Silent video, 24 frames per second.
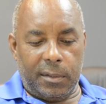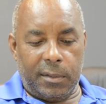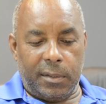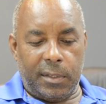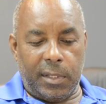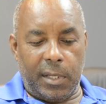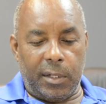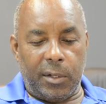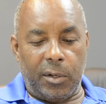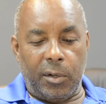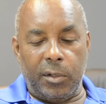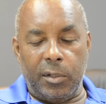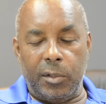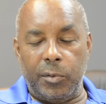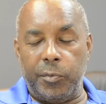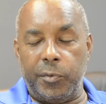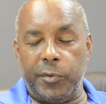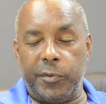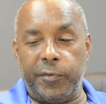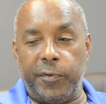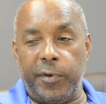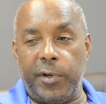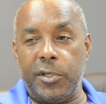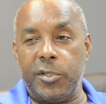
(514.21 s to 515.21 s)
technology
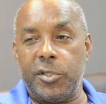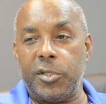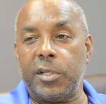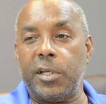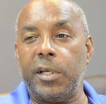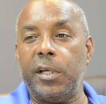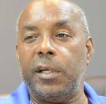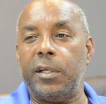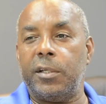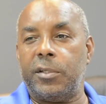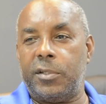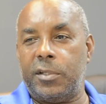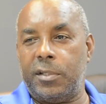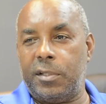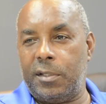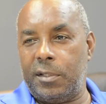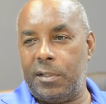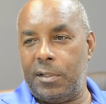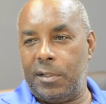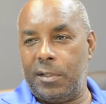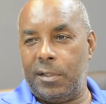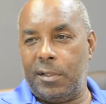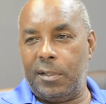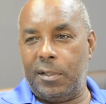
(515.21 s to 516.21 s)
was very
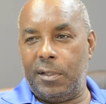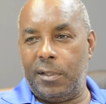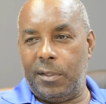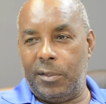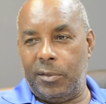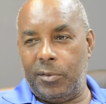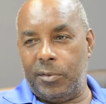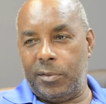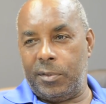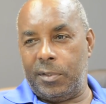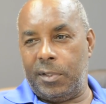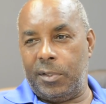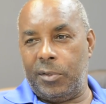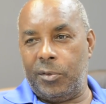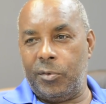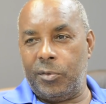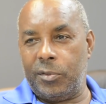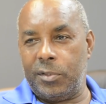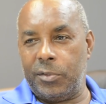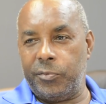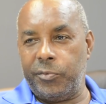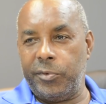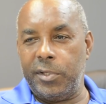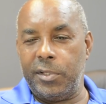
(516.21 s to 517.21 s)
scarce in those in
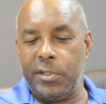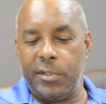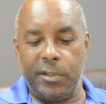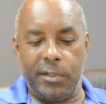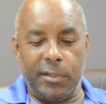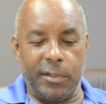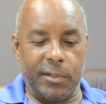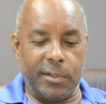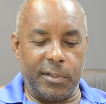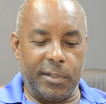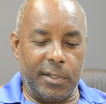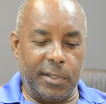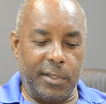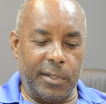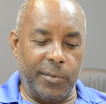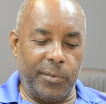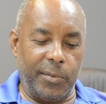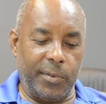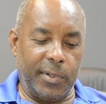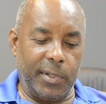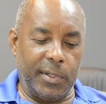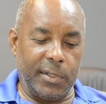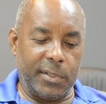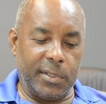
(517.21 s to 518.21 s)
those regions. And
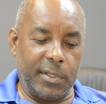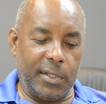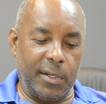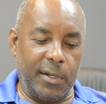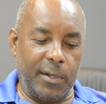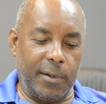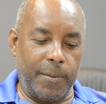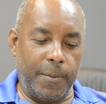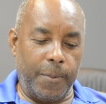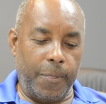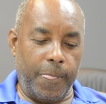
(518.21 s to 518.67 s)
when I say